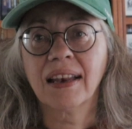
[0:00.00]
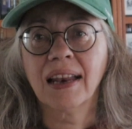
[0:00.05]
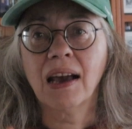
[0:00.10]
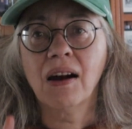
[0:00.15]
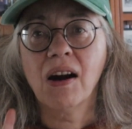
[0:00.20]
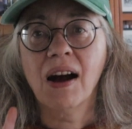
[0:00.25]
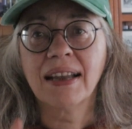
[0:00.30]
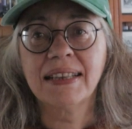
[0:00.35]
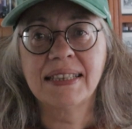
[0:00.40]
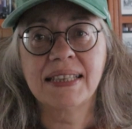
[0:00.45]

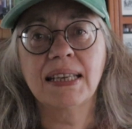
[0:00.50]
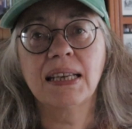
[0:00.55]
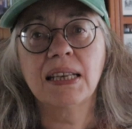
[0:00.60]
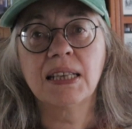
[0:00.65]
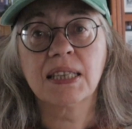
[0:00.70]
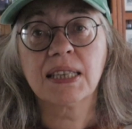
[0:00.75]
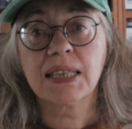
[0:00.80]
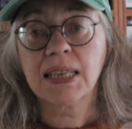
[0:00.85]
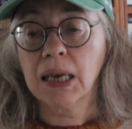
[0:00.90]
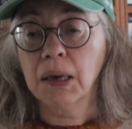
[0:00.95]
now I
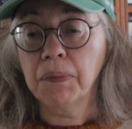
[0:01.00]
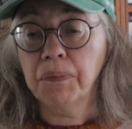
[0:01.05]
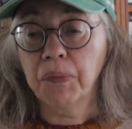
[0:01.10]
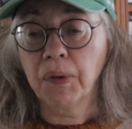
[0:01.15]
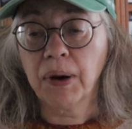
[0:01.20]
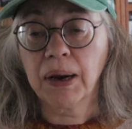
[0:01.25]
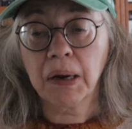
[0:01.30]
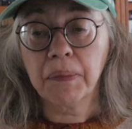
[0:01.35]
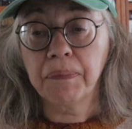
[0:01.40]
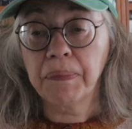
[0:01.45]
did skip
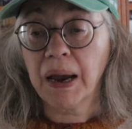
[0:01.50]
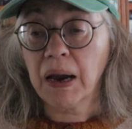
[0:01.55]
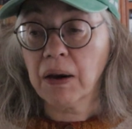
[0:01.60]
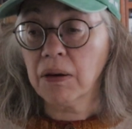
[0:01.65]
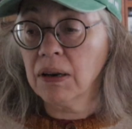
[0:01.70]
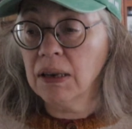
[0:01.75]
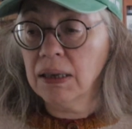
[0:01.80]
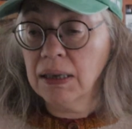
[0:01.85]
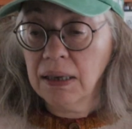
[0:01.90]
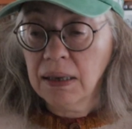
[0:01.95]
one
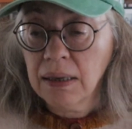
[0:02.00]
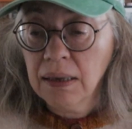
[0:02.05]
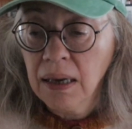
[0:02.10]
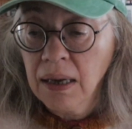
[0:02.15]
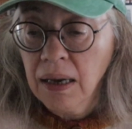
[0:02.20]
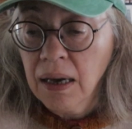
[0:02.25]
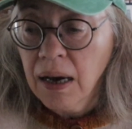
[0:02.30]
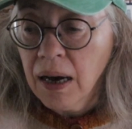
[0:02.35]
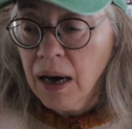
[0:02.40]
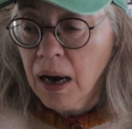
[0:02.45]
apparently.
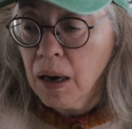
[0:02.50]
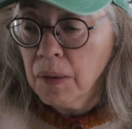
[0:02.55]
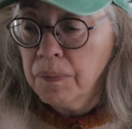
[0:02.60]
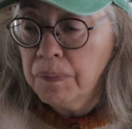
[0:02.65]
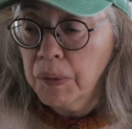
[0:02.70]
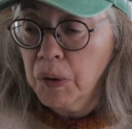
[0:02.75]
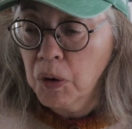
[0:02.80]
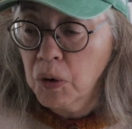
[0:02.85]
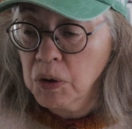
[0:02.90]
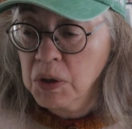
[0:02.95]
I
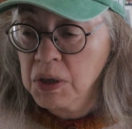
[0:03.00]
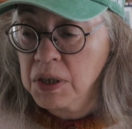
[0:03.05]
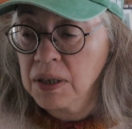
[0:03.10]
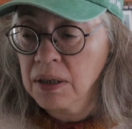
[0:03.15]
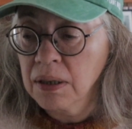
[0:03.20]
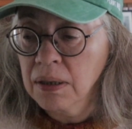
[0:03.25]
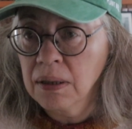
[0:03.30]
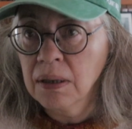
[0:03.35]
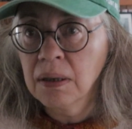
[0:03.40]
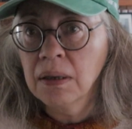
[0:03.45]
bought,
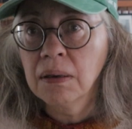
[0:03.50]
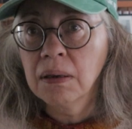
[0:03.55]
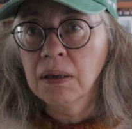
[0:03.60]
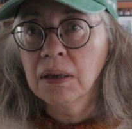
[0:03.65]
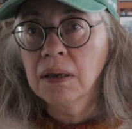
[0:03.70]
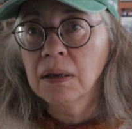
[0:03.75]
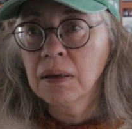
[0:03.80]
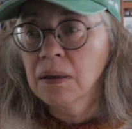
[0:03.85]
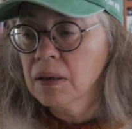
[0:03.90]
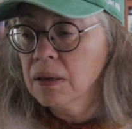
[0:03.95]

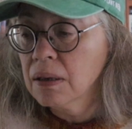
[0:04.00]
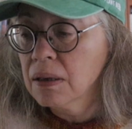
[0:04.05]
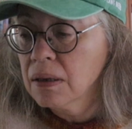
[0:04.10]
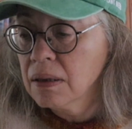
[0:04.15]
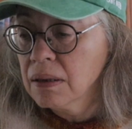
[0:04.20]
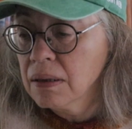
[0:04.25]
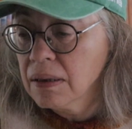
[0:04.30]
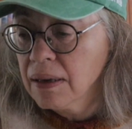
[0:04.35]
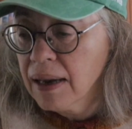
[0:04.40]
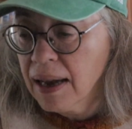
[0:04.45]

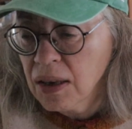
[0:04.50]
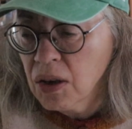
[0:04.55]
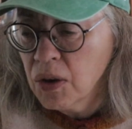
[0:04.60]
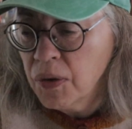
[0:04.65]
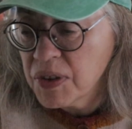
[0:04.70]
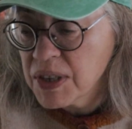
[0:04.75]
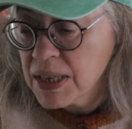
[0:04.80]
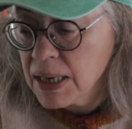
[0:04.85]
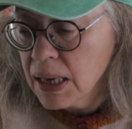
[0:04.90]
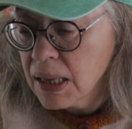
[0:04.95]
and
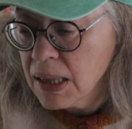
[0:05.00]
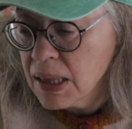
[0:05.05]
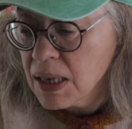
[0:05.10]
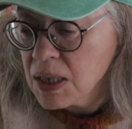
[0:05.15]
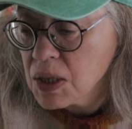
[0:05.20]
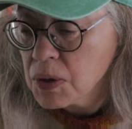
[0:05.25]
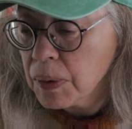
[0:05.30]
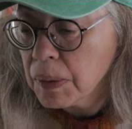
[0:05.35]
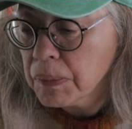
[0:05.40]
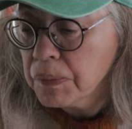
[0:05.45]
you've seen
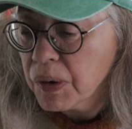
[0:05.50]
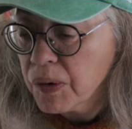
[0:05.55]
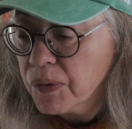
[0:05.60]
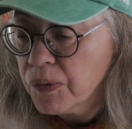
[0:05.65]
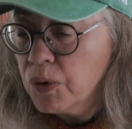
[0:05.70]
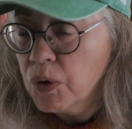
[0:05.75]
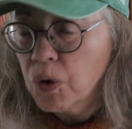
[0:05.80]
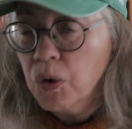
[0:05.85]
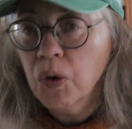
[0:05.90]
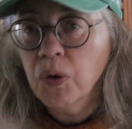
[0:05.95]
this one
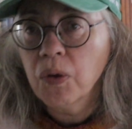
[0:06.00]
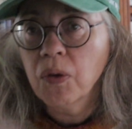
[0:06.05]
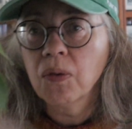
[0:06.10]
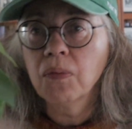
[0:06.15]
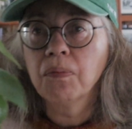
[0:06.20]
before,